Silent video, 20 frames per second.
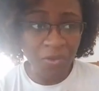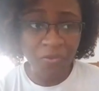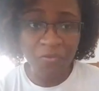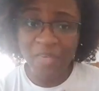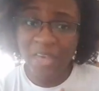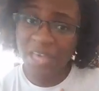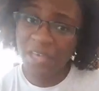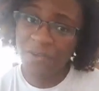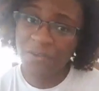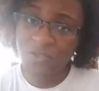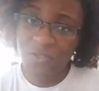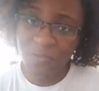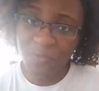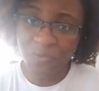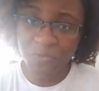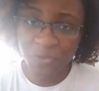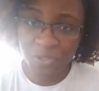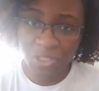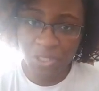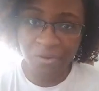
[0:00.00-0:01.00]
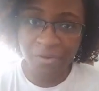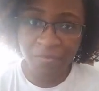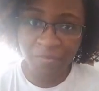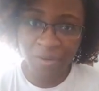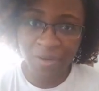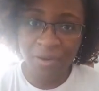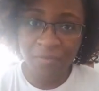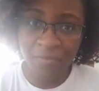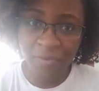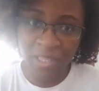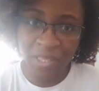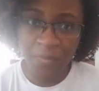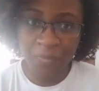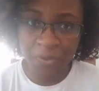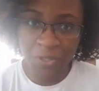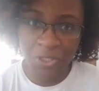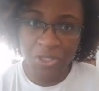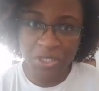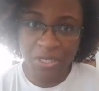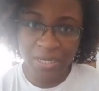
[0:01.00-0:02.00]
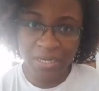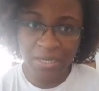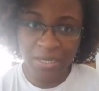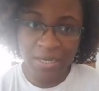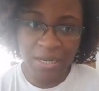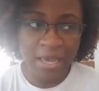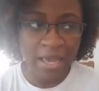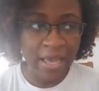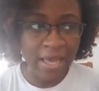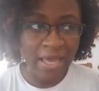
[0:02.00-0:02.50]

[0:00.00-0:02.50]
thank you so much for sharing, Rita. I really appreciate it.